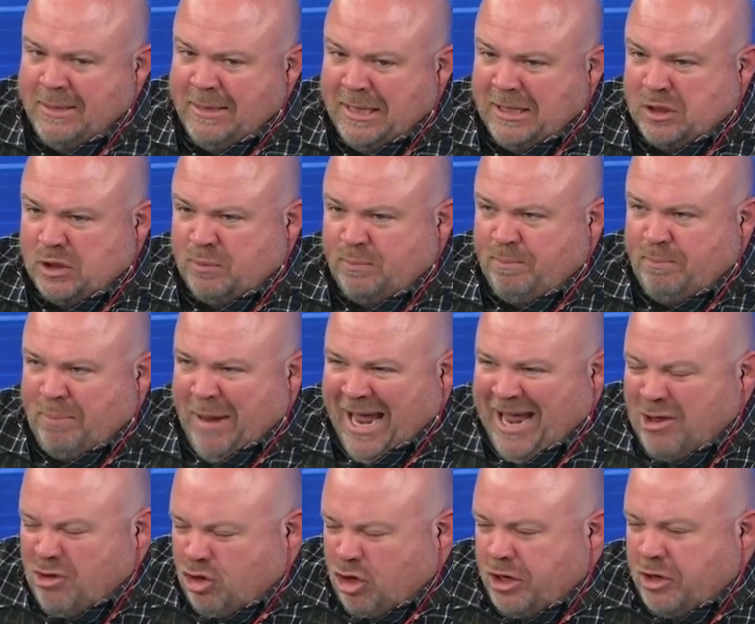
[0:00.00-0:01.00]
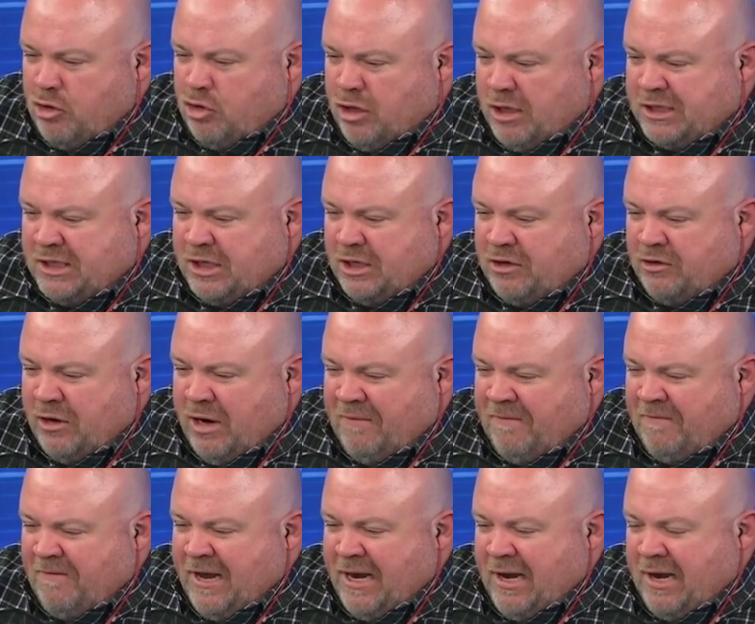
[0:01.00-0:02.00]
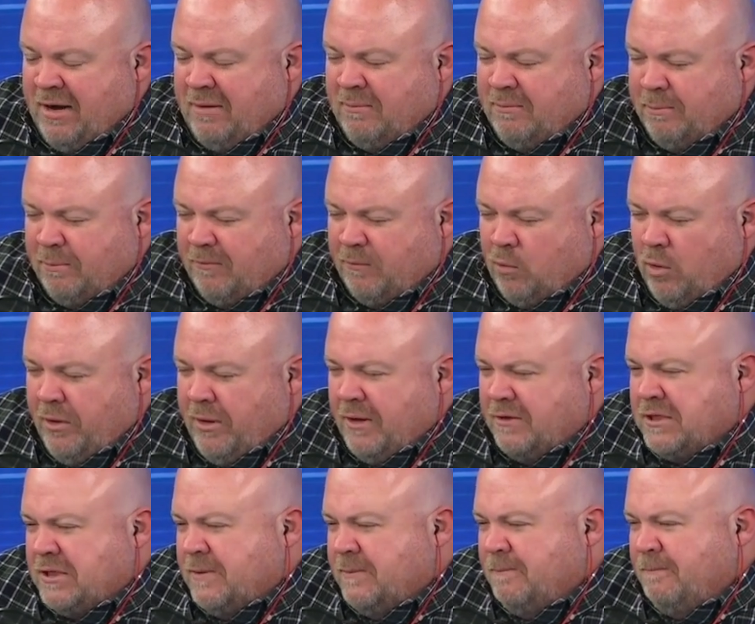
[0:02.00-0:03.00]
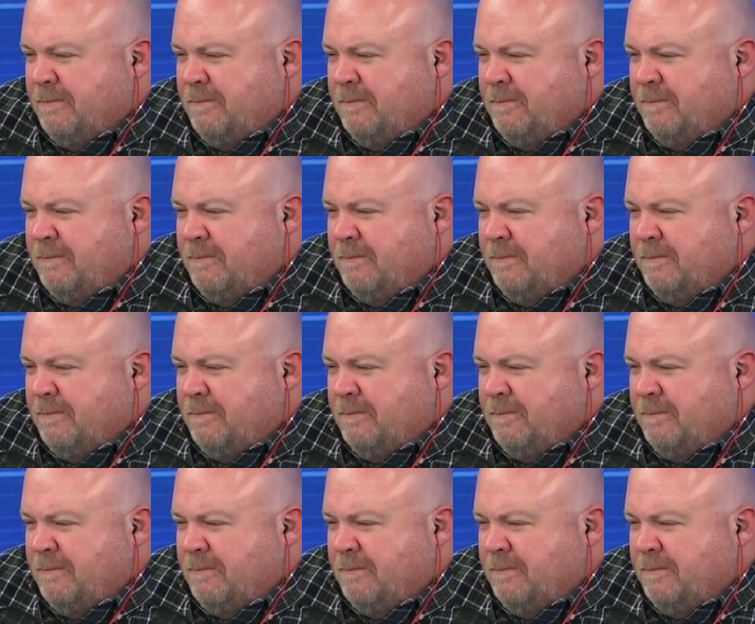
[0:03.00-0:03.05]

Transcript: as patient just to try to fit in before this?